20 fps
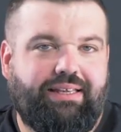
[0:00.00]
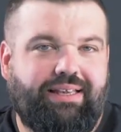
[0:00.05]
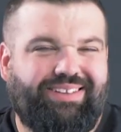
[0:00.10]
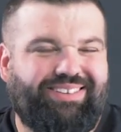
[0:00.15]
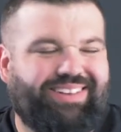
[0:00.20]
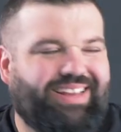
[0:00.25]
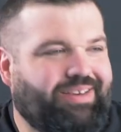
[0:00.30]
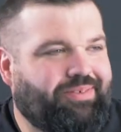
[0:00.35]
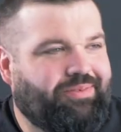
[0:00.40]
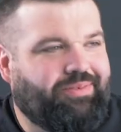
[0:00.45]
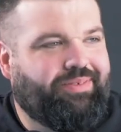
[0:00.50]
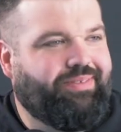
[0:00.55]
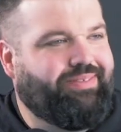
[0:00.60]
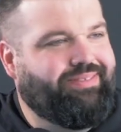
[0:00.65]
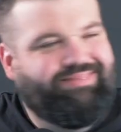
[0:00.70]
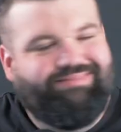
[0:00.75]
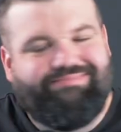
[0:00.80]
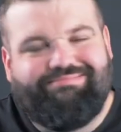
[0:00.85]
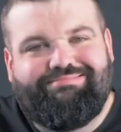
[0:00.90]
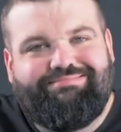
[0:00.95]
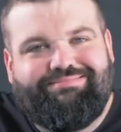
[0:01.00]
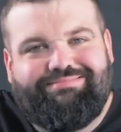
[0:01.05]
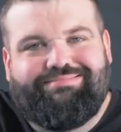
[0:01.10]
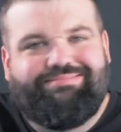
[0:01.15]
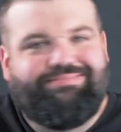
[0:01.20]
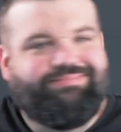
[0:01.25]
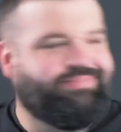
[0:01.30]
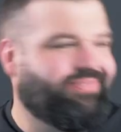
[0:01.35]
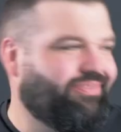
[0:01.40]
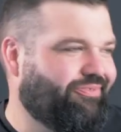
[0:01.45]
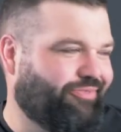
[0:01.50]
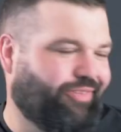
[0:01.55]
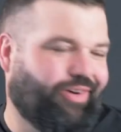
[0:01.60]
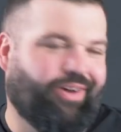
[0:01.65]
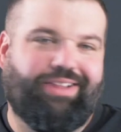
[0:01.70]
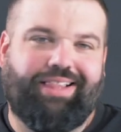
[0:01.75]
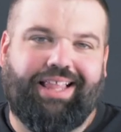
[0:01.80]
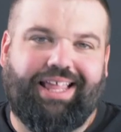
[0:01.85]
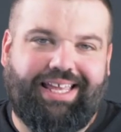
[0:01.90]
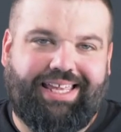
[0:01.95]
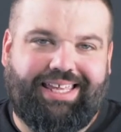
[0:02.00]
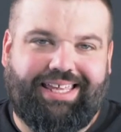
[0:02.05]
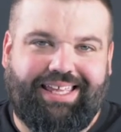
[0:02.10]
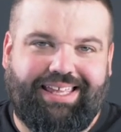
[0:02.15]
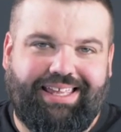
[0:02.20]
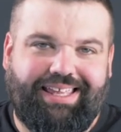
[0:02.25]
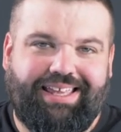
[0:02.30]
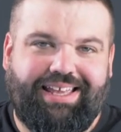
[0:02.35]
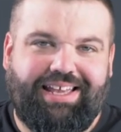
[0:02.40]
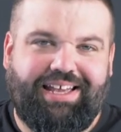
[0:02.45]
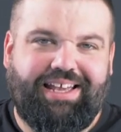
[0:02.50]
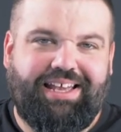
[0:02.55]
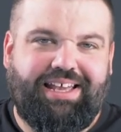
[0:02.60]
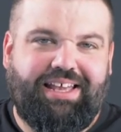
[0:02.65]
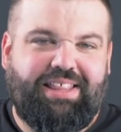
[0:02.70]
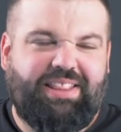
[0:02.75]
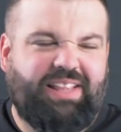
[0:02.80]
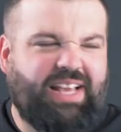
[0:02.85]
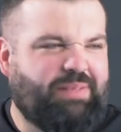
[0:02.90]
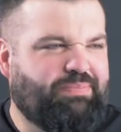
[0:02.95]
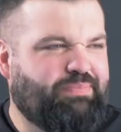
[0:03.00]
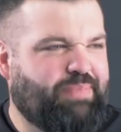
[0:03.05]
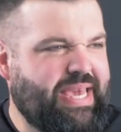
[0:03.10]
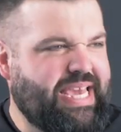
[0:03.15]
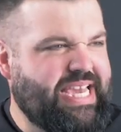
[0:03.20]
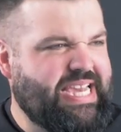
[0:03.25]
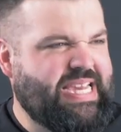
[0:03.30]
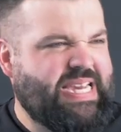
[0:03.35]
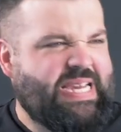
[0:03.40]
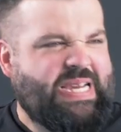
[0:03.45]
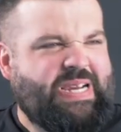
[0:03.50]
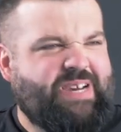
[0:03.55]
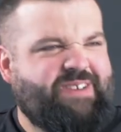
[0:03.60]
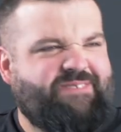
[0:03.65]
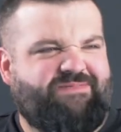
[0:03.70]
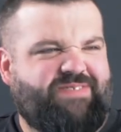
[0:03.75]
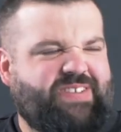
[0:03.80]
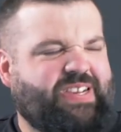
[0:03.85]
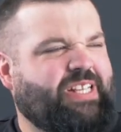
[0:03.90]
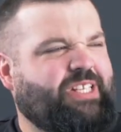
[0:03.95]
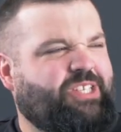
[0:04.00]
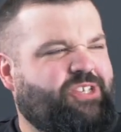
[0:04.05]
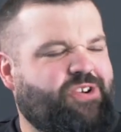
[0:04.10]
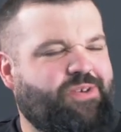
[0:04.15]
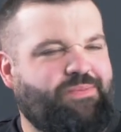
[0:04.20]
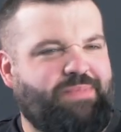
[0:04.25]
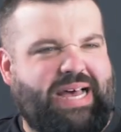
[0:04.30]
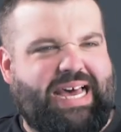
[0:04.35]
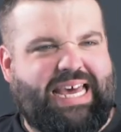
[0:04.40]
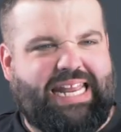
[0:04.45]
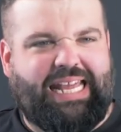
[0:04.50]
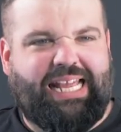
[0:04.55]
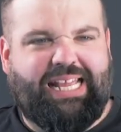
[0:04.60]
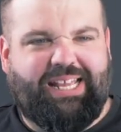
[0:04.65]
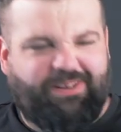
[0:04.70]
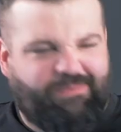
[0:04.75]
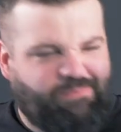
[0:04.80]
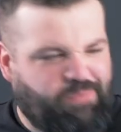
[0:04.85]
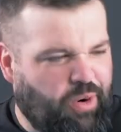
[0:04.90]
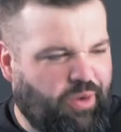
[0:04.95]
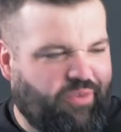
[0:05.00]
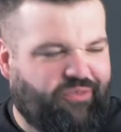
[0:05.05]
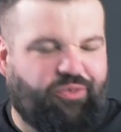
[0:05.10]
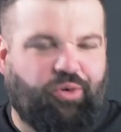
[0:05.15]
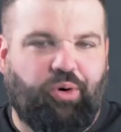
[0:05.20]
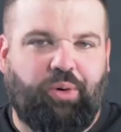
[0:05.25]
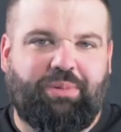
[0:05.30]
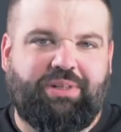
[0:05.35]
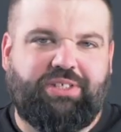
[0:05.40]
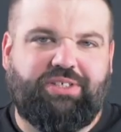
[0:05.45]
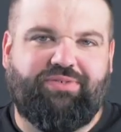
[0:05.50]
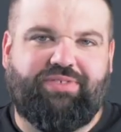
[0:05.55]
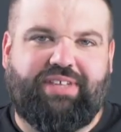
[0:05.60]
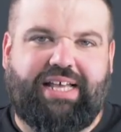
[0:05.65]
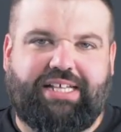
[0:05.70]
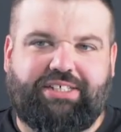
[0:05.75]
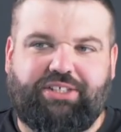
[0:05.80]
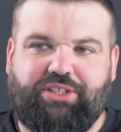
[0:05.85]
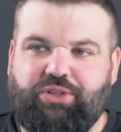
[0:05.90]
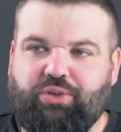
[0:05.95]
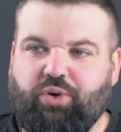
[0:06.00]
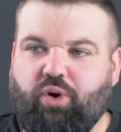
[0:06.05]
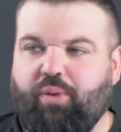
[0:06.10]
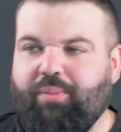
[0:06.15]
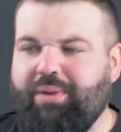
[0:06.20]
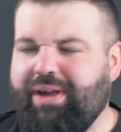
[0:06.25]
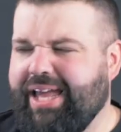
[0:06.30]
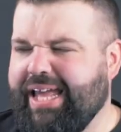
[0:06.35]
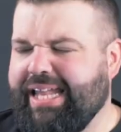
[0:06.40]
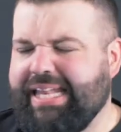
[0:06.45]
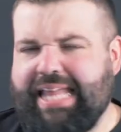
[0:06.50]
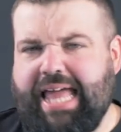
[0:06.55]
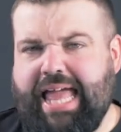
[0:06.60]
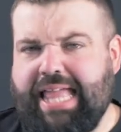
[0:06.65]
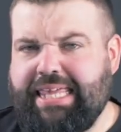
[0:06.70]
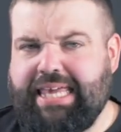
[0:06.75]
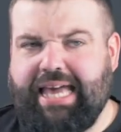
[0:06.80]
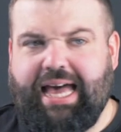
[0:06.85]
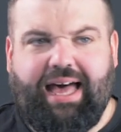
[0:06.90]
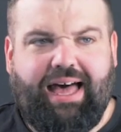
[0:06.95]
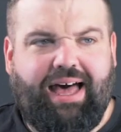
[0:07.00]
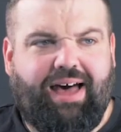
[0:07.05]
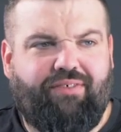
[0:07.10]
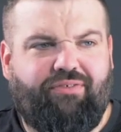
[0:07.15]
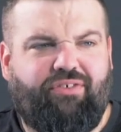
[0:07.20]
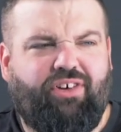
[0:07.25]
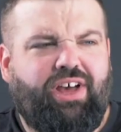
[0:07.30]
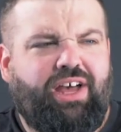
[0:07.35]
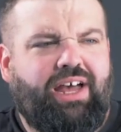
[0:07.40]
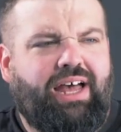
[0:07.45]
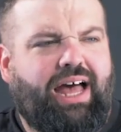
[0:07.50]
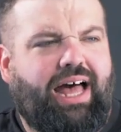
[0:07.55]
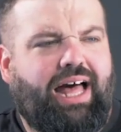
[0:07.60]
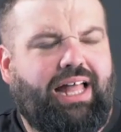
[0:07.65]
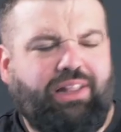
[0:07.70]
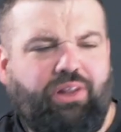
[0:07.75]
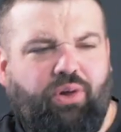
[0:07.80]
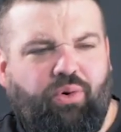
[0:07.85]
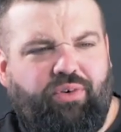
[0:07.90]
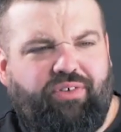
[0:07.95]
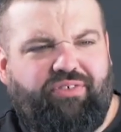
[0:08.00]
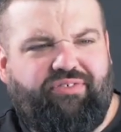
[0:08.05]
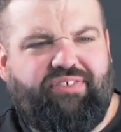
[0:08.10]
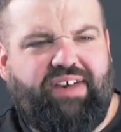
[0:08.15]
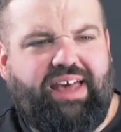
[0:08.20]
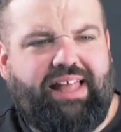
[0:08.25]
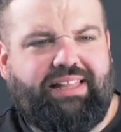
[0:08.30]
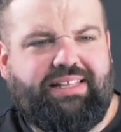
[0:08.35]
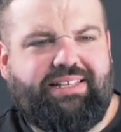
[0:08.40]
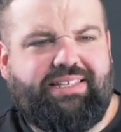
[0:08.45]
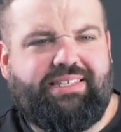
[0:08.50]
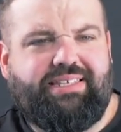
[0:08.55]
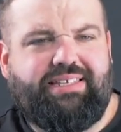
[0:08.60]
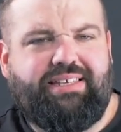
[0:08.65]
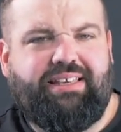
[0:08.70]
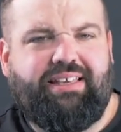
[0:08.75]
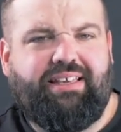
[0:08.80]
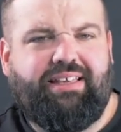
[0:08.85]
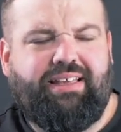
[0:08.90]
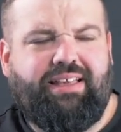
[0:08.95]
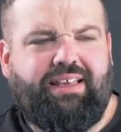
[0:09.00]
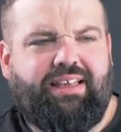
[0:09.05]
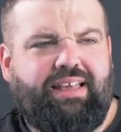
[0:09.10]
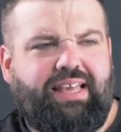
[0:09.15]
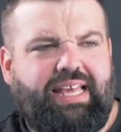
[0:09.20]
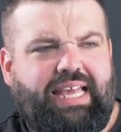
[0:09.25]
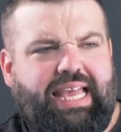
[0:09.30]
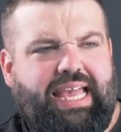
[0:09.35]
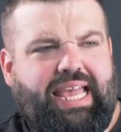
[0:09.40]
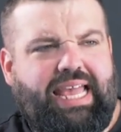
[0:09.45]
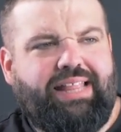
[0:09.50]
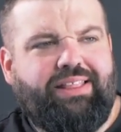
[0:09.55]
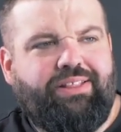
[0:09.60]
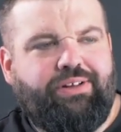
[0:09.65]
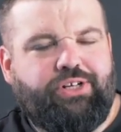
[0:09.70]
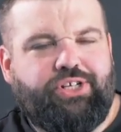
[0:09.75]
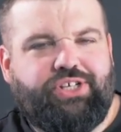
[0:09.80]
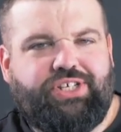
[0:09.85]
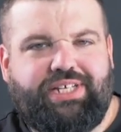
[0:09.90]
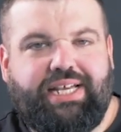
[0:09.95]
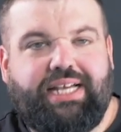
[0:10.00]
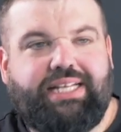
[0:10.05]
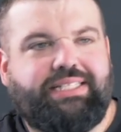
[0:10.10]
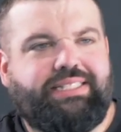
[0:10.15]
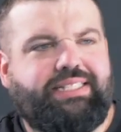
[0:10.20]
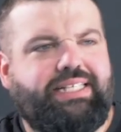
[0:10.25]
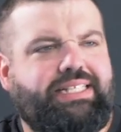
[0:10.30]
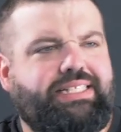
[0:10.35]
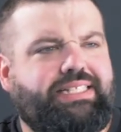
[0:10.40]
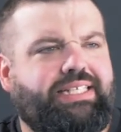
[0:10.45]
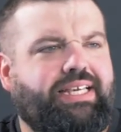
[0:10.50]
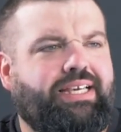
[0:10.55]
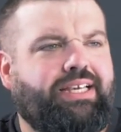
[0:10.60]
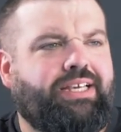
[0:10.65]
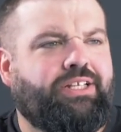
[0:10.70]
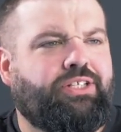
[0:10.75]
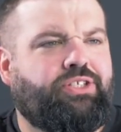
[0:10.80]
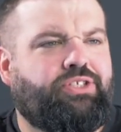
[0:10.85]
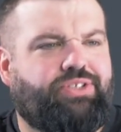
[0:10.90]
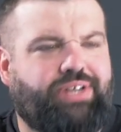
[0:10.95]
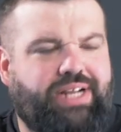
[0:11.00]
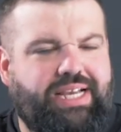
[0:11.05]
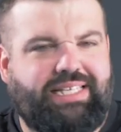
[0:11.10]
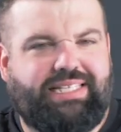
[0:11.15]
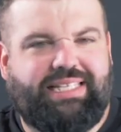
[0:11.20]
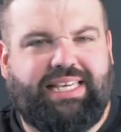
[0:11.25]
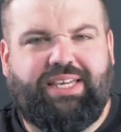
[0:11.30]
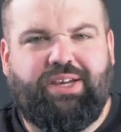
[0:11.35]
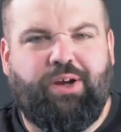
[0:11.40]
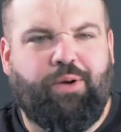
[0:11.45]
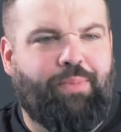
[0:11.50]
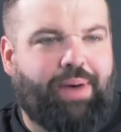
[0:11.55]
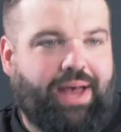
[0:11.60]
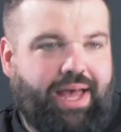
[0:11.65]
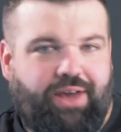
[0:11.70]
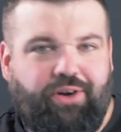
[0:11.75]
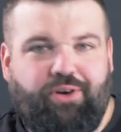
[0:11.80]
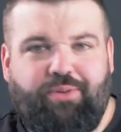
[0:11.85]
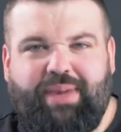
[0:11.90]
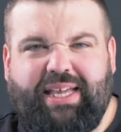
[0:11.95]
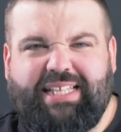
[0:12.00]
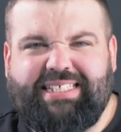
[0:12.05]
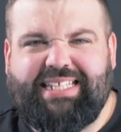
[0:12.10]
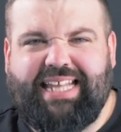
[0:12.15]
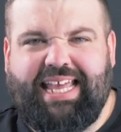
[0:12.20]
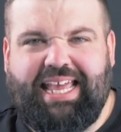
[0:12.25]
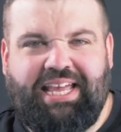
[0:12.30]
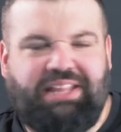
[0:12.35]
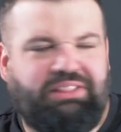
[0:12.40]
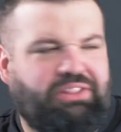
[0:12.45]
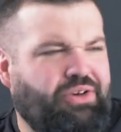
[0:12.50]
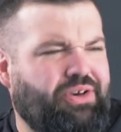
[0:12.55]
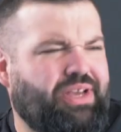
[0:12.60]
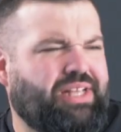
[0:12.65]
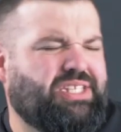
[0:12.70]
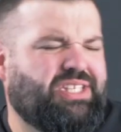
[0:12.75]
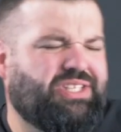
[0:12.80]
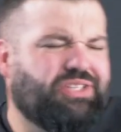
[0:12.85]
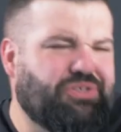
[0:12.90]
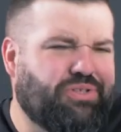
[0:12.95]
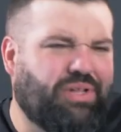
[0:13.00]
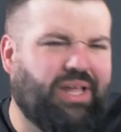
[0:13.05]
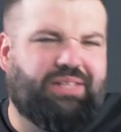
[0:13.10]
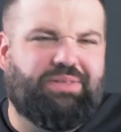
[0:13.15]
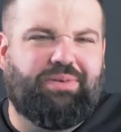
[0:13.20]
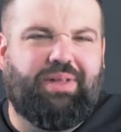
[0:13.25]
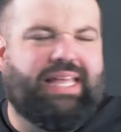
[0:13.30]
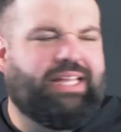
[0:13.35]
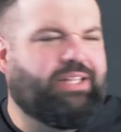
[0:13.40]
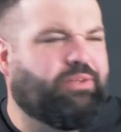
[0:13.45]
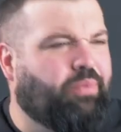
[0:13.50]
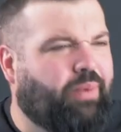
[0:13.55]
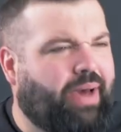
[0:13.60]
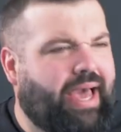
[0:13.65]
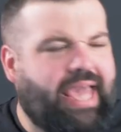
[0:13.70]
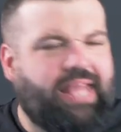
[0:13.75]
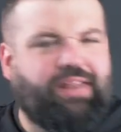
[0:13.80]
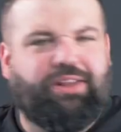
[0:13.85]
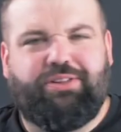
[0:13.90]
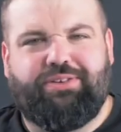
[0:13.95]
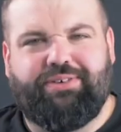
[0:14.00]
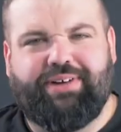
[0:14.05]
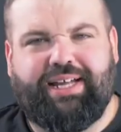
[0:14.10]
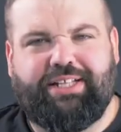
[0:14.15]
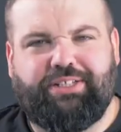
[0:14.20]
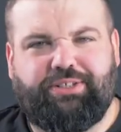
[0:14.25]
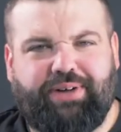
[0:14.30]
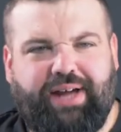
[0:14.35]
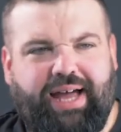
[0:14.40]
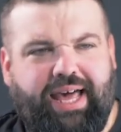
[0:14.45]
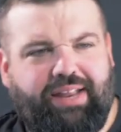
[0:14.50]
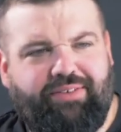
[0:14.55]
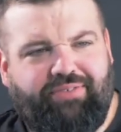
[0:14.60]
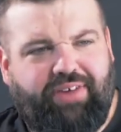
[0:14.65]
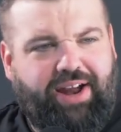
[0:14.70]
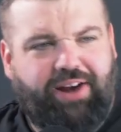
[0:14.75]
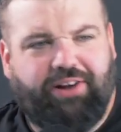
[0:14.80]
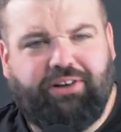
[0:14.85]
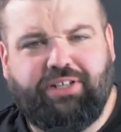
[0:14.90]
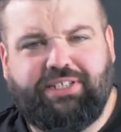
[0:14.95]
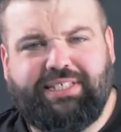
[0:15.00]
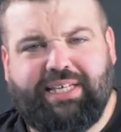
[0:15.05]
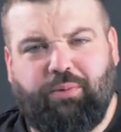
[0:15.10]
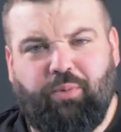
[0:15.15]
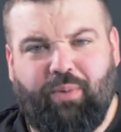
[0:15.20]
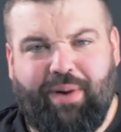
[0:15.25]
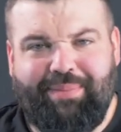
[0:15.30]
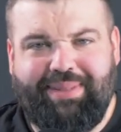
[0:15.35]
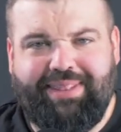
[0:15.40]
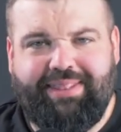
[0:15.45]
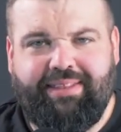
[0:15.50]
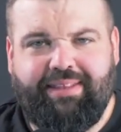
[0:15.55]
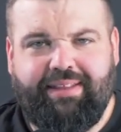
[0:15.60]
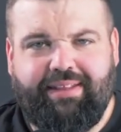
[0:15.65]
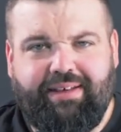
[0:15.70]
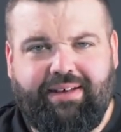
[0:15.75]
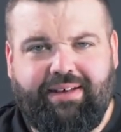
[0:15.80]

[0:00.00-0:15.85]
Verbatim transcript: And you're like, the fuck, like, that big fucking dramatic performance of Nessun Dorma, and then you have a load of fellas in their 60s dressed like your man or mates at a hen do. It's just, it's like, why did Duran Duran have haircuts like women?